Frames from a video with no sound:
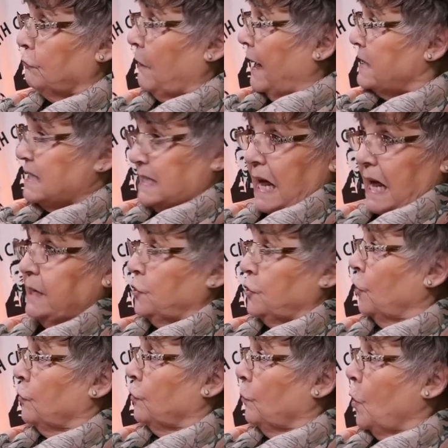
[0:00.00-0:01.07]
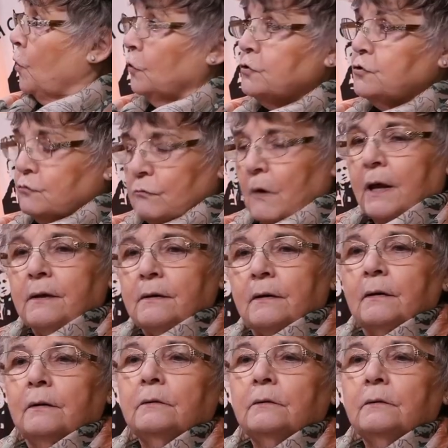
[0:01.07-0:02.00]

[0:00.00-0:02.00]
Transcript: right, sliding down the walls, right.